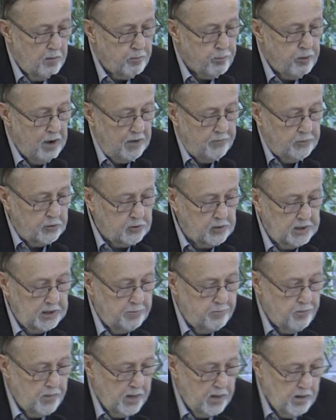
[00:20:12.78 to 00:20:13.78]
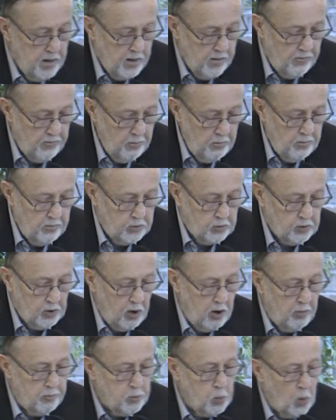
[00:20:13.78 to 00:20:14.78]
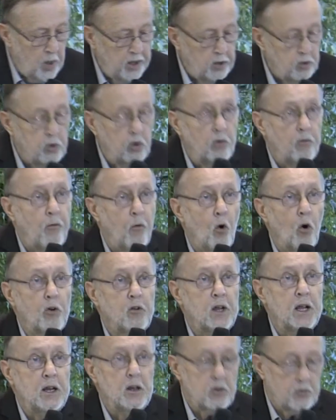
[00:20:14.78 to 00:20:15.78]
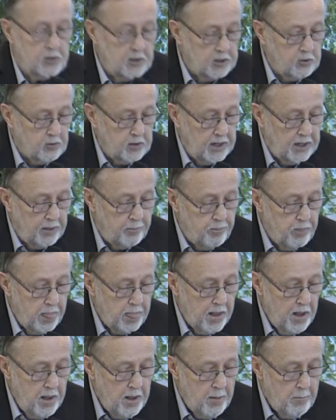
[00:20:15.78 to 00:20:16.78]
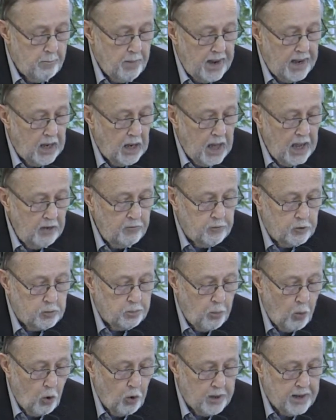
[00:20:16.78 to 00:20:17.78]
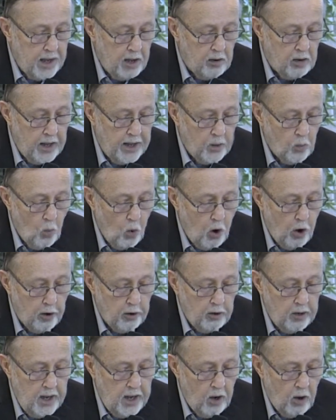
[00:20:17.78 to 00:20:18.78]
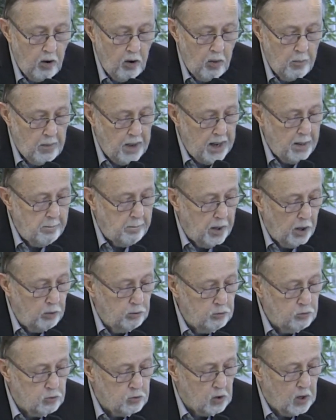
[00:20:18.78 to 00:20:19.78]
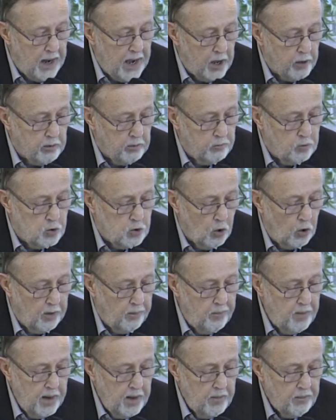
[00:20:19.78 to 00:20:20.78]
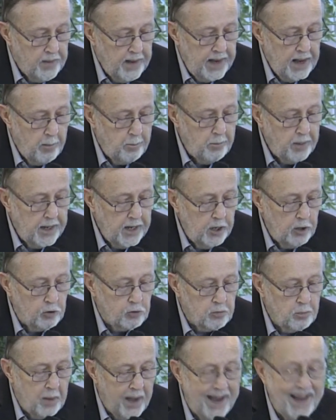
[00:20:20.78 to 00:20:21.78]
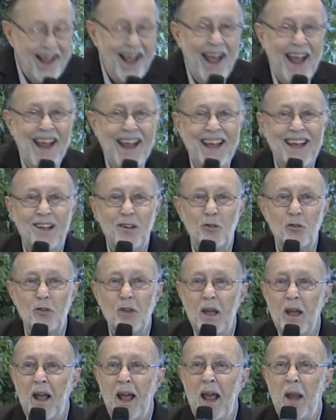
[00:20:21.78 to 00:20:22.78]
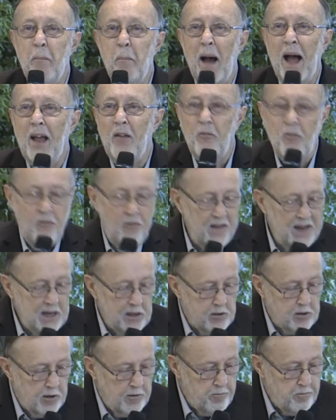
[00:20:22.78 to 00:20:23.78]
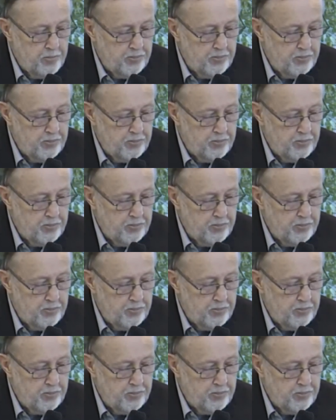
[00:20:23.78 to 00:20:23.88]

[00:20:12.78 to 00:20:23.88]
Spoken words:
Prophecy, Psalm 22:14-16. My life is poured out like water, and all my bones are out of joint. They have pierced my hands and my feet.